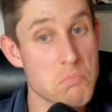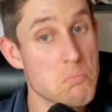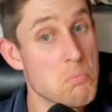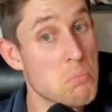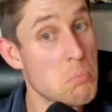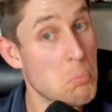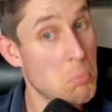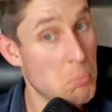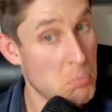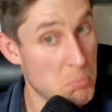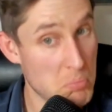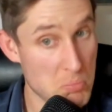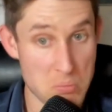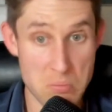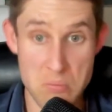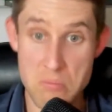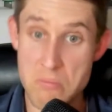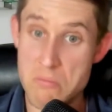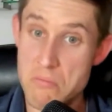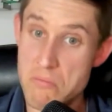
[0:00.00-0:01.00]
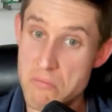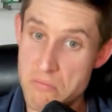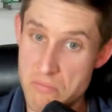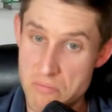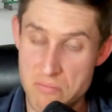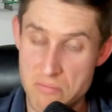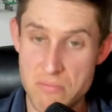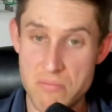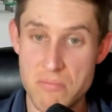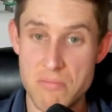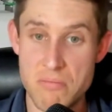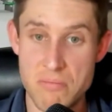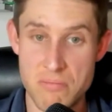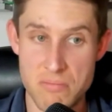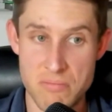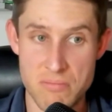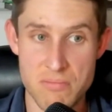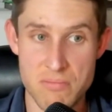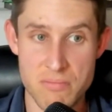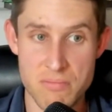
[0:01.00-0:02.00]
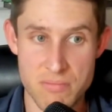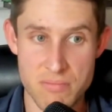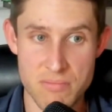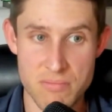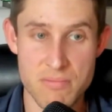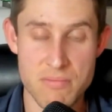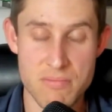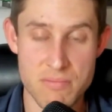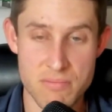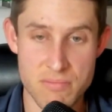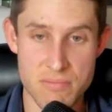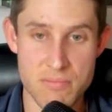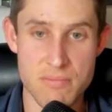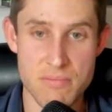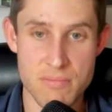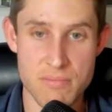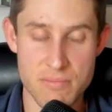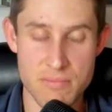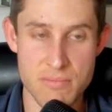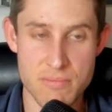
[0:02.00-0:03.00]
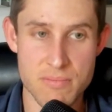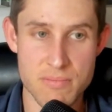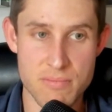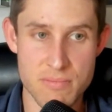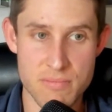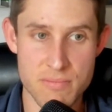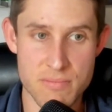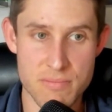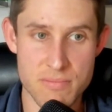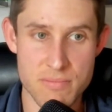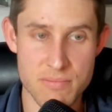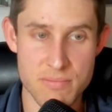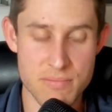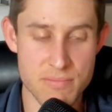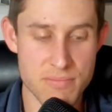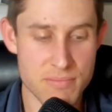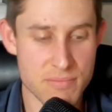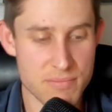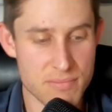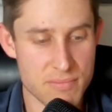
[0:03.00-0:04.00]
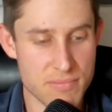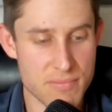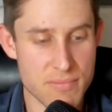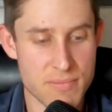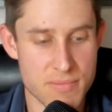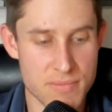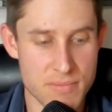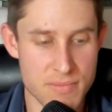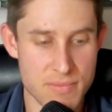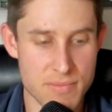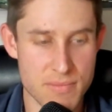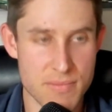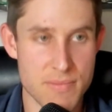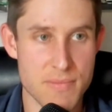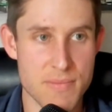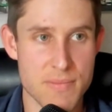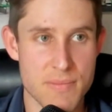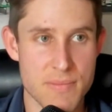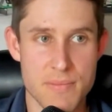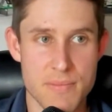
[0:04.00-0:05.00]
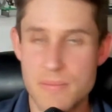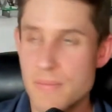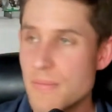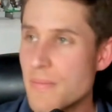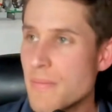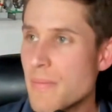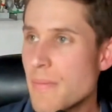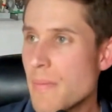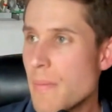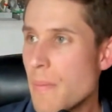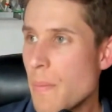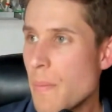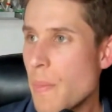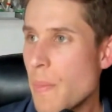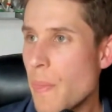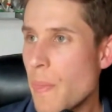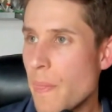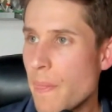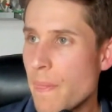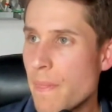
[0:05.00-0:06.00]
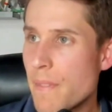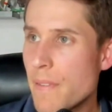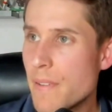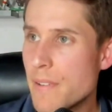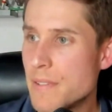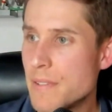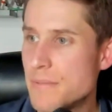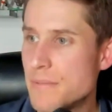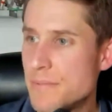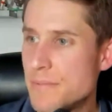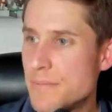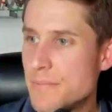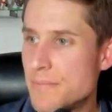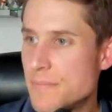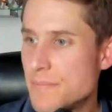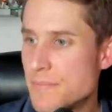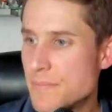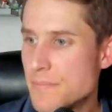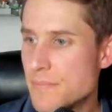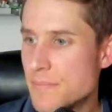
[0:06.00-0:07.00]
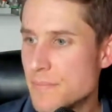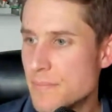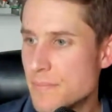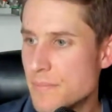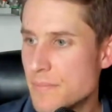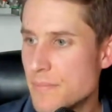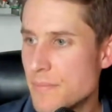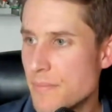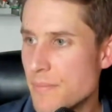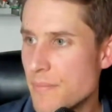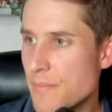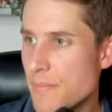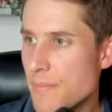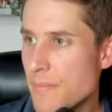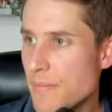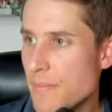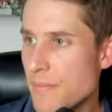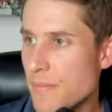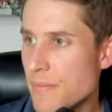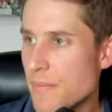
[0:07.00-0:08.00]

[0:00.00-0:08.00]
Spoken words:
(not speaking)